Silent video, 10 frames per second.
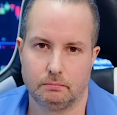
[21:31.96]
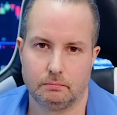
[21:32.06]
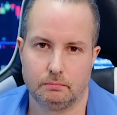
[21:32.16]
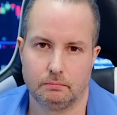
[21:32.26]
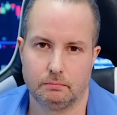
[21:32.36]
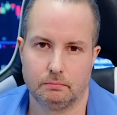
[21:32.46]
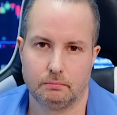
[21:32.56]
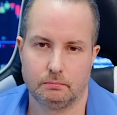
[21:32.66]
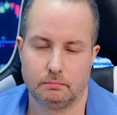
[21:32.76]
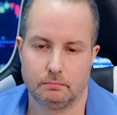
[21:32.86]

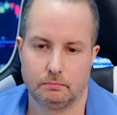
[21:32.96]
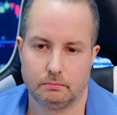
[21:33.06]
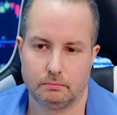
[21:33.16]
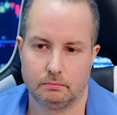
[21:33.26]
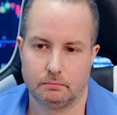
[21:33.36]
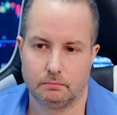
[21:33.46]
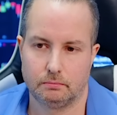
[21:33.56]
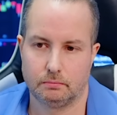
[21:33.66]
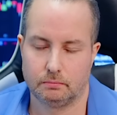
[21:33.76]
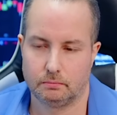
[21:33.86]

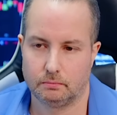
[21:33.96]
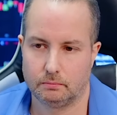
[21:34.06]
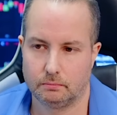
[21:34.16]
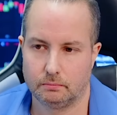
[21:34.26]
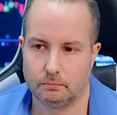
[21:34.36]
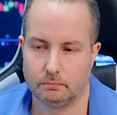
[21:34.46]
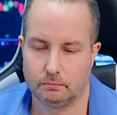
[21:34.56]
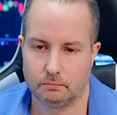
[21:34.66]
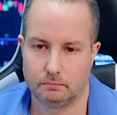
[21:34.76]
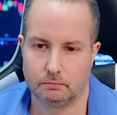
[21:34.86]

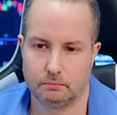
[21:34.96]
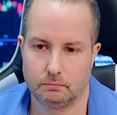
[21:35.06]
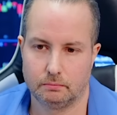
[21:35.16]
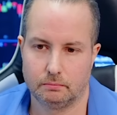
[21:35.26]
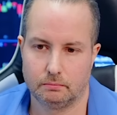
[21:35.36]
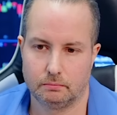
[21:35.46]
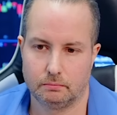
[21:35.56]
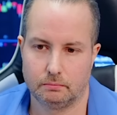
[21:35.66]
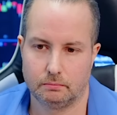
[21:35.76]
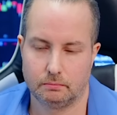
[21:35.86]

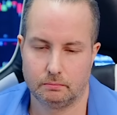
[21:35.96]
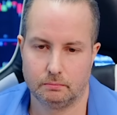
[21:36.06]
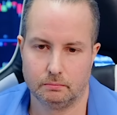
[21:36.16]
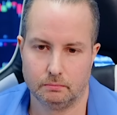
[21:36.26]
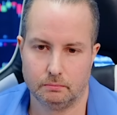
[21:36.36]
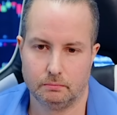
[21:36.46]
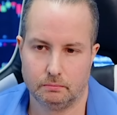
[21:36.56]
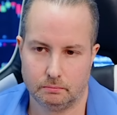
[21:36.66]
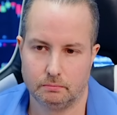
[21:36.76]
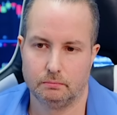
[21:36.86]

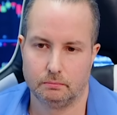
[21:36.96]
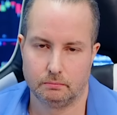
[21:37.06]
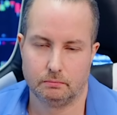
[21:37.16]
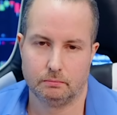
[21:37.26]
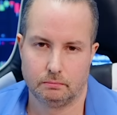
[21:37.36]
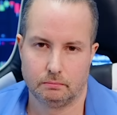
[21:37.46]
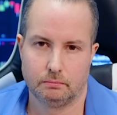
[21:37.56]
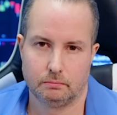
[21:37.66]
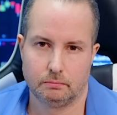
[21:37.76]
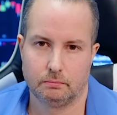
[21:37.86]

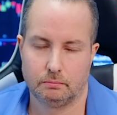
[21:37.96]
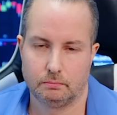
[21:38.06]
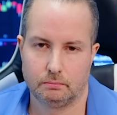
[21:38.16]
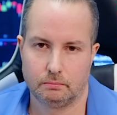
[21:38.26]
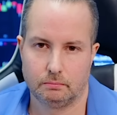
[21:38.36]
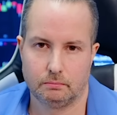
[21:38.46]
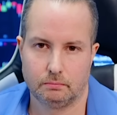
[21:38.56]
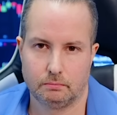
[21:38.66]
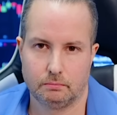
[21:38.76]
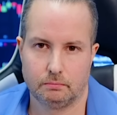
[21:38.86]

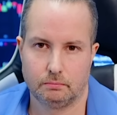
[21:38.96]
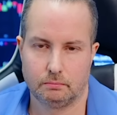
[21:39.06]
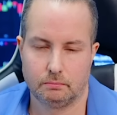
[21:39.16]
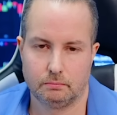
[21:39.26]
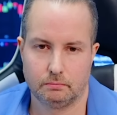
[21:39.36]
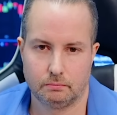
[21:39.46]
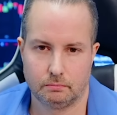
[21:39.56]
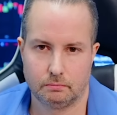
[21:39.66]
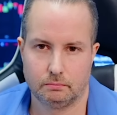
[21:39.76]
(not speaking)